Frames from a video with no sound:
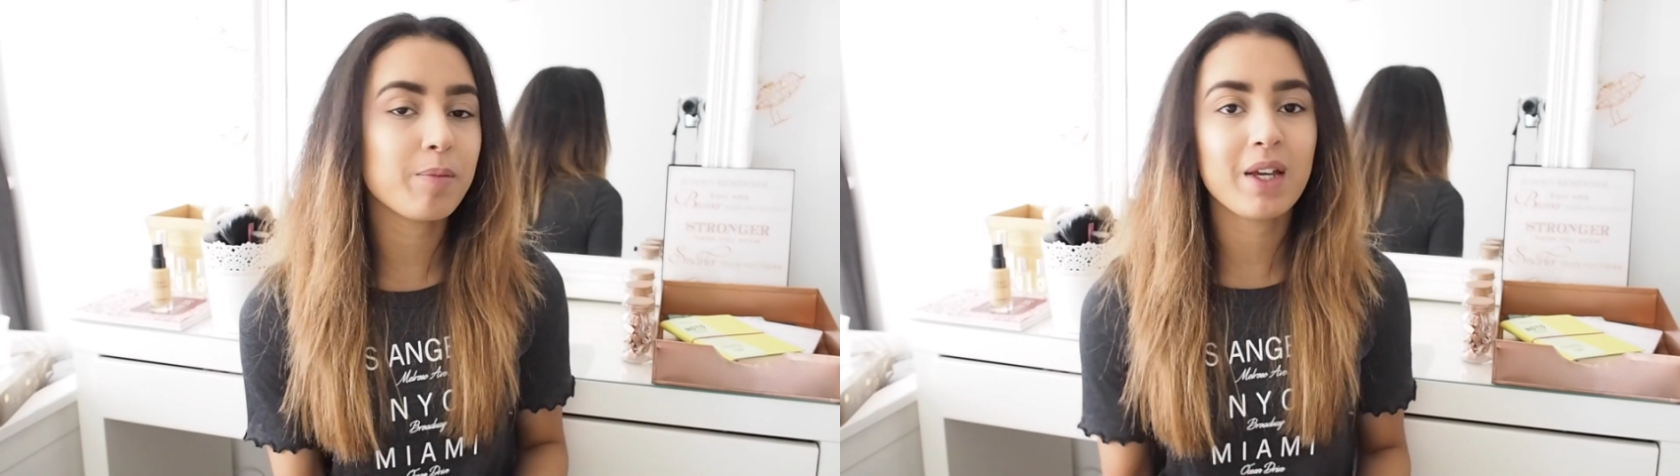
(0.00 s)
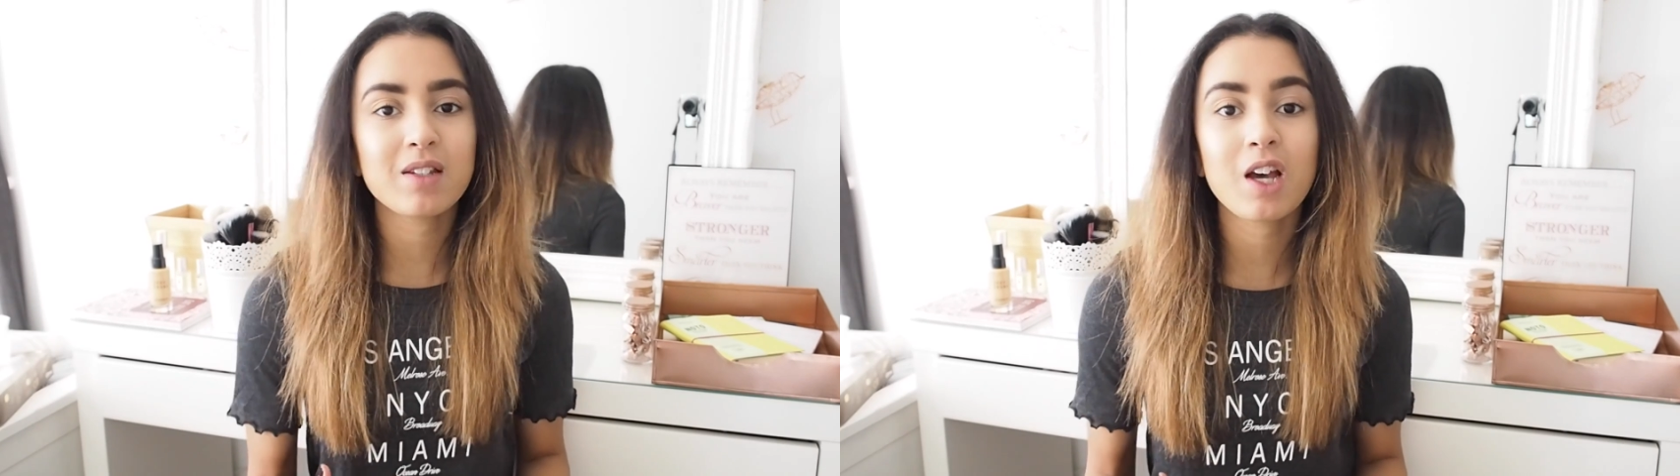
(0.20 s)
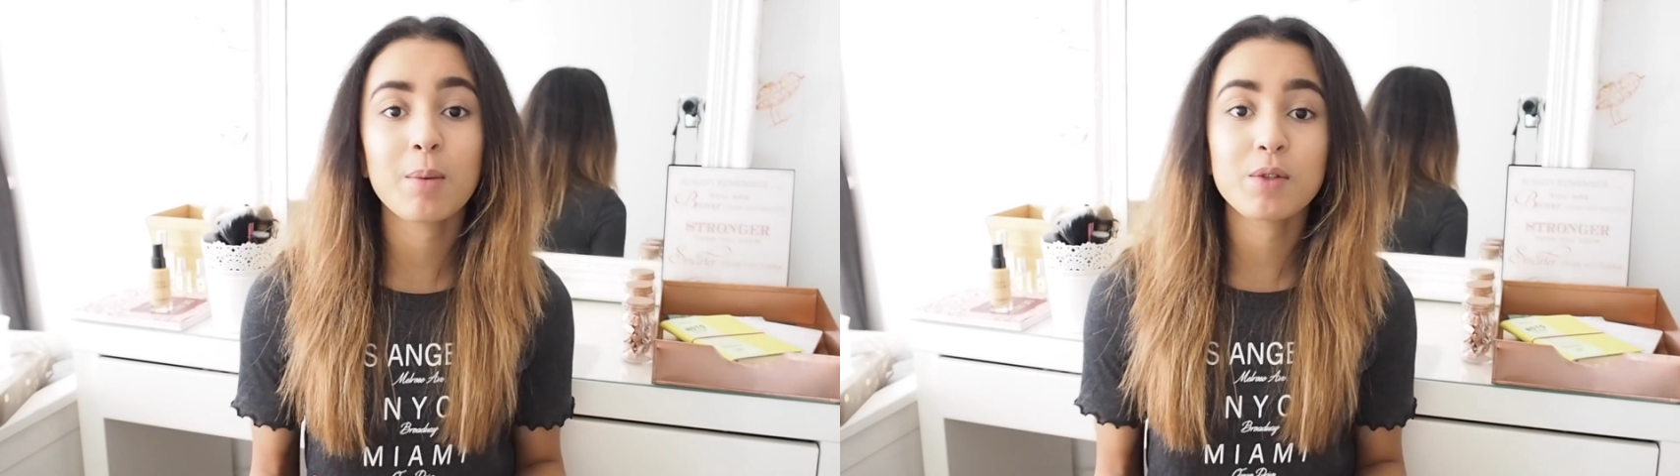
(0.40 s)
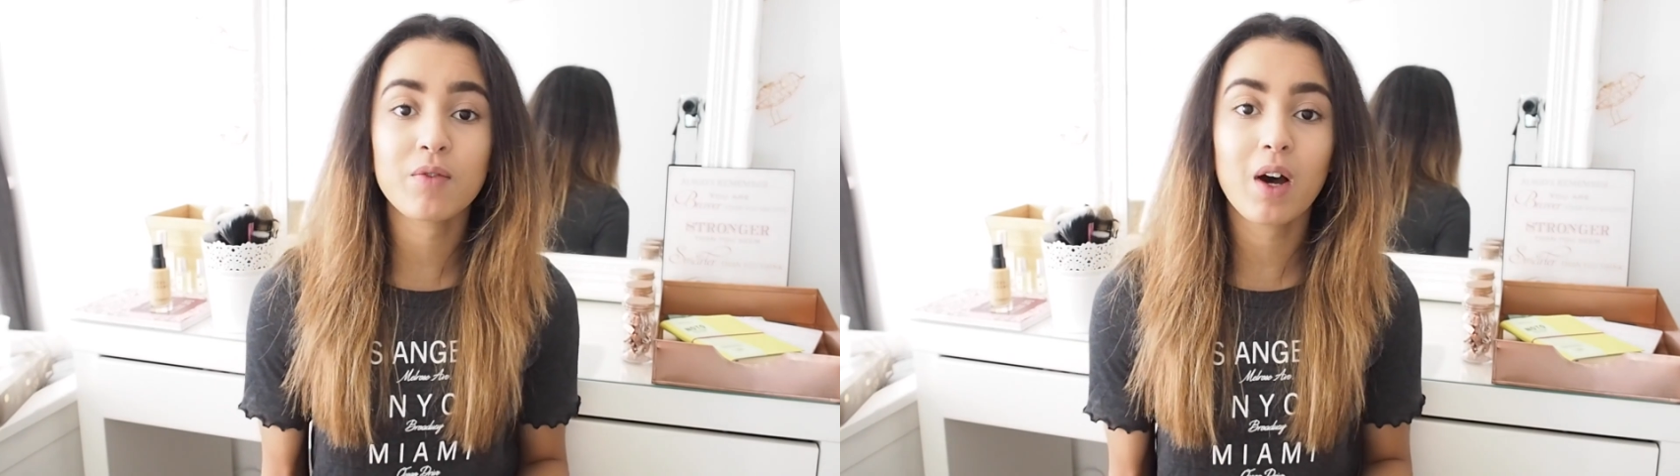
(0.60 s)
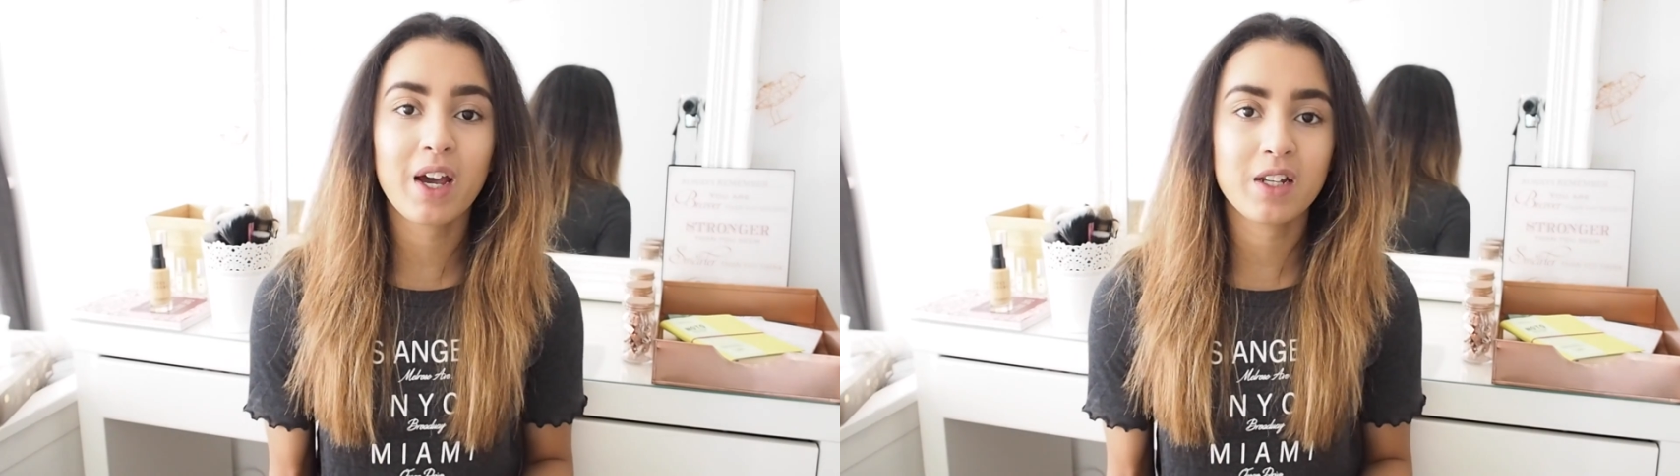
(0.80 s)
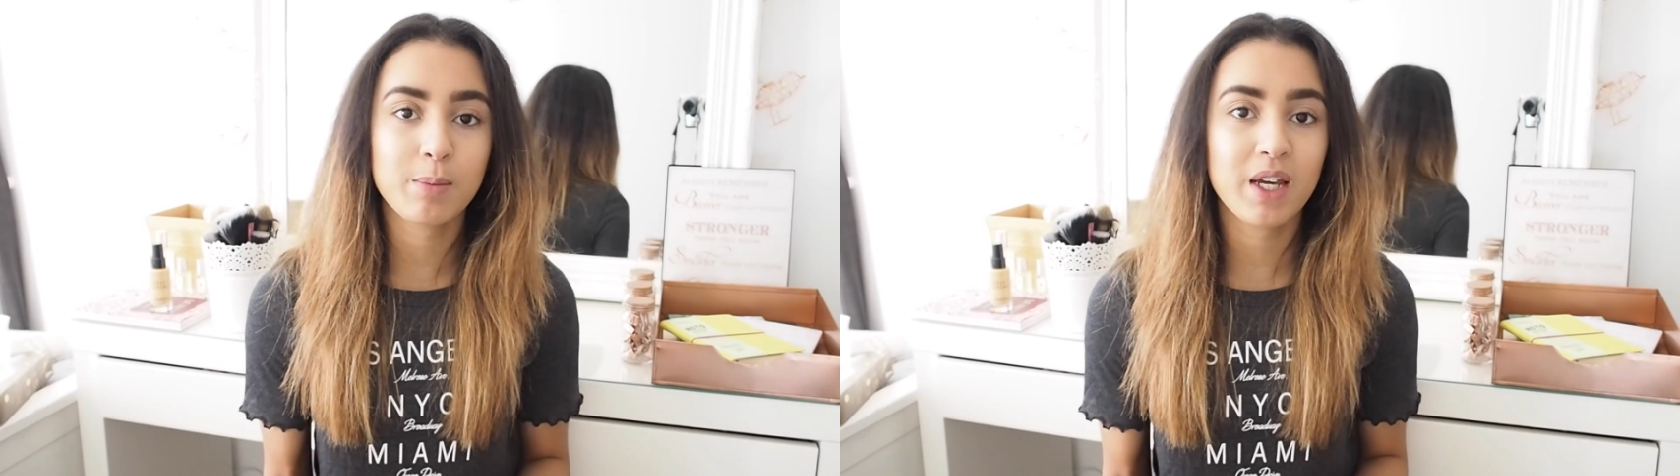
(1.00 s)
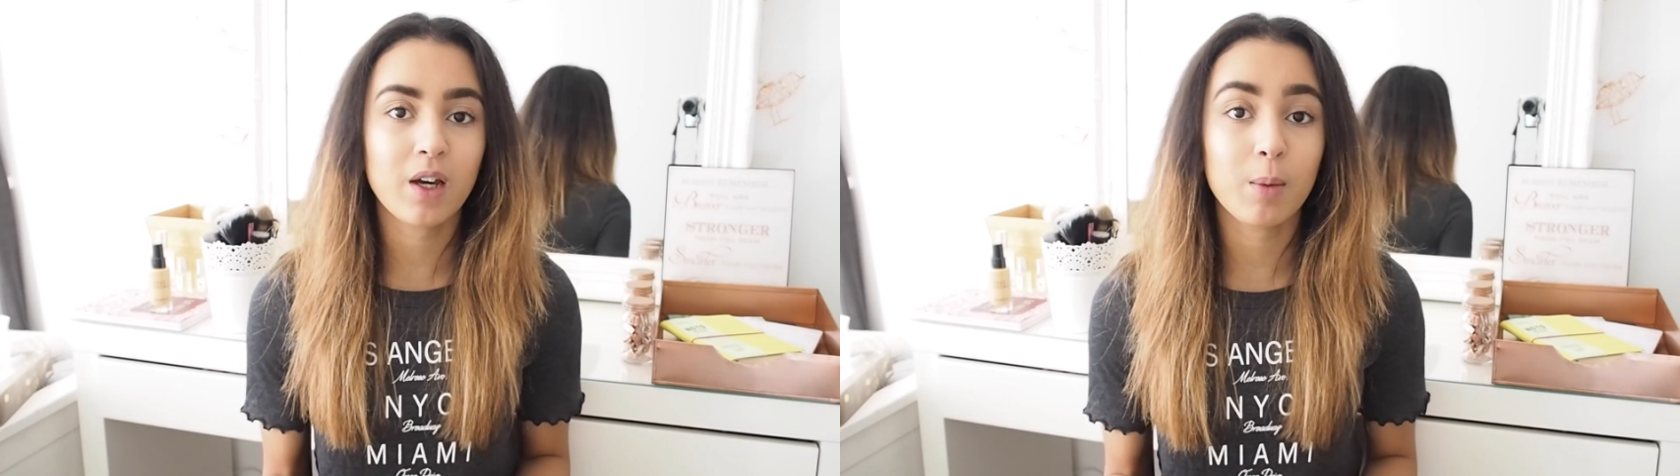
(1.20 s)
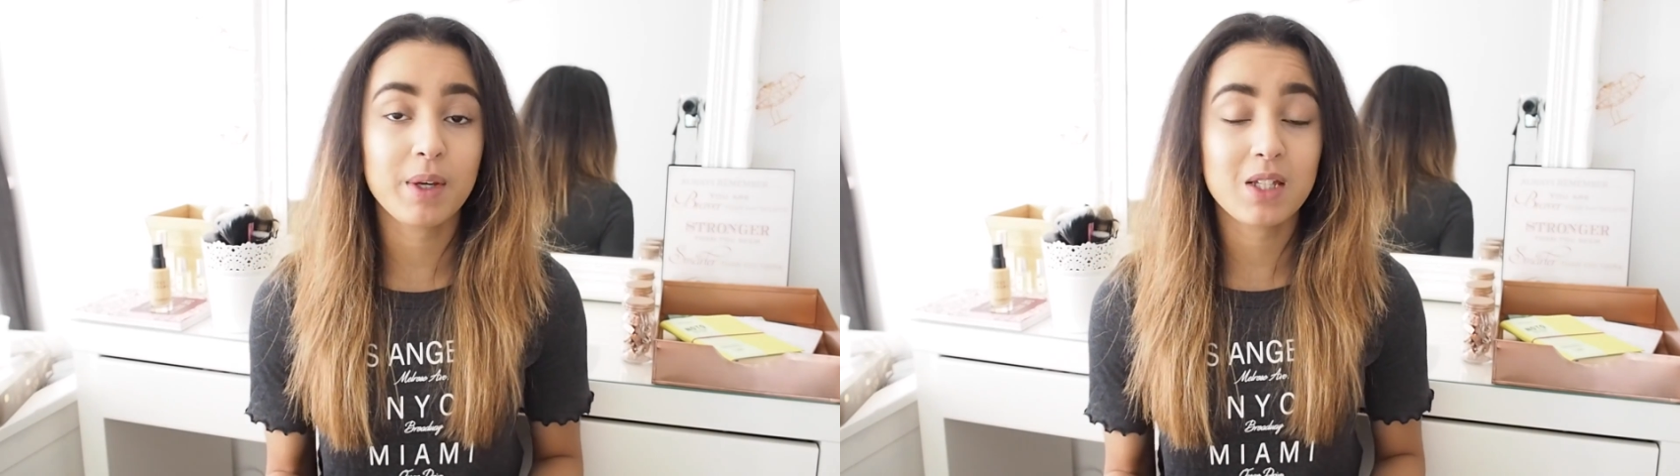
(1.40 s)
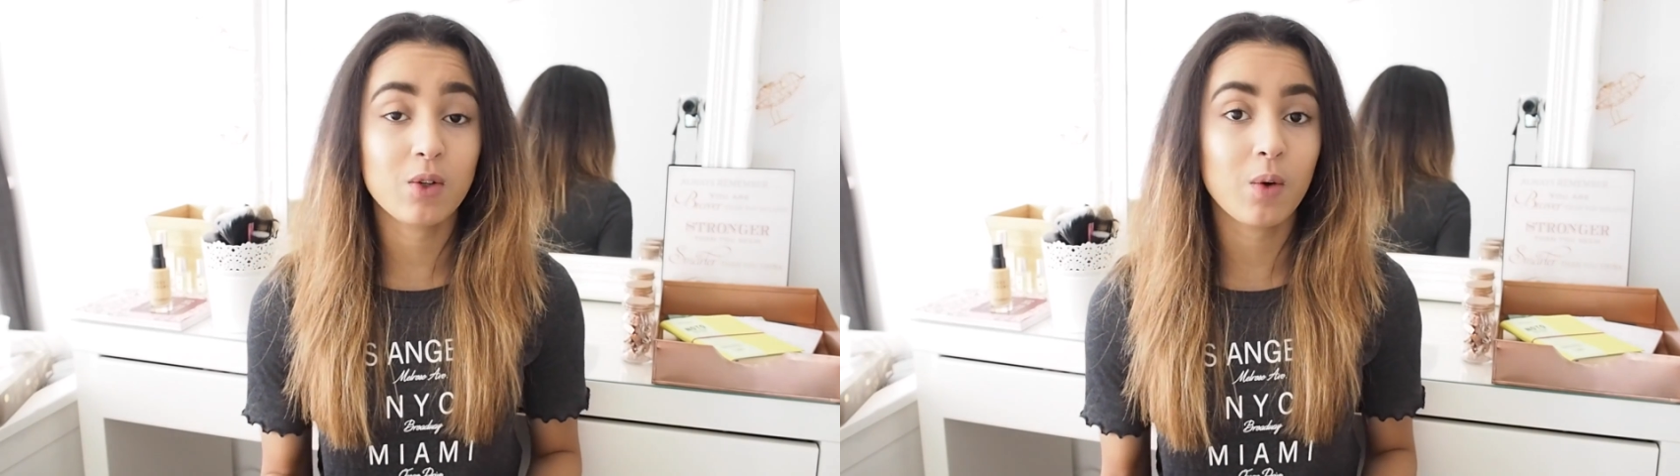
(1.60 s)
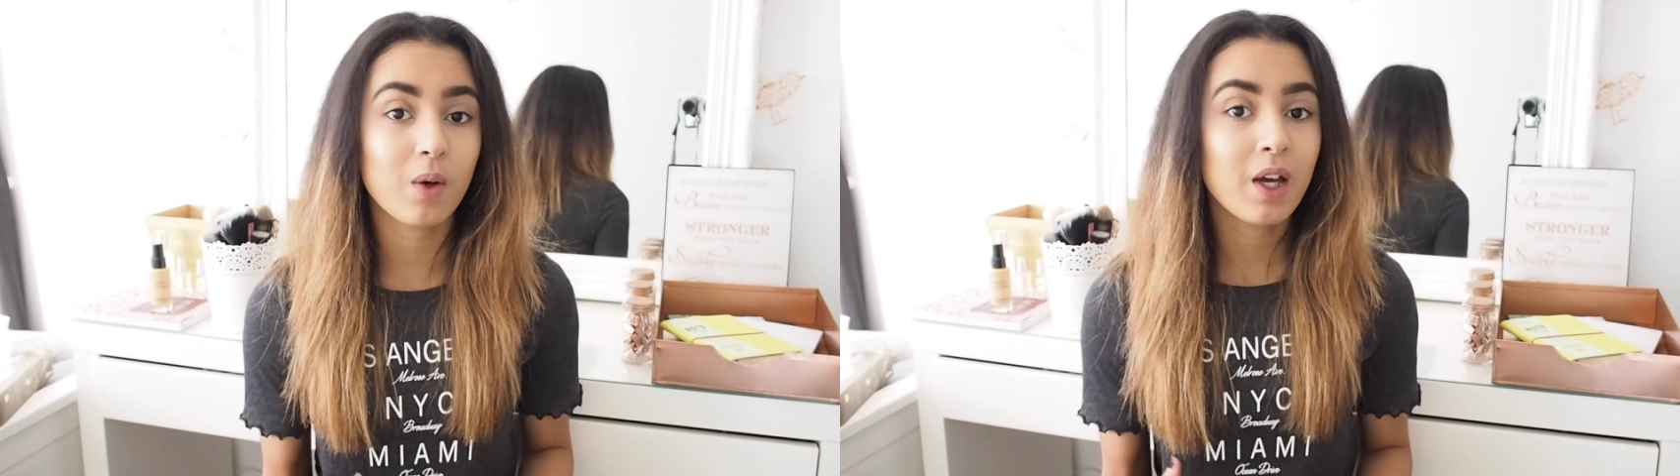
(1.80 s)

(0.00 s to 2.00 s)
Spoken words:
but in terms of high-end makeup, it's not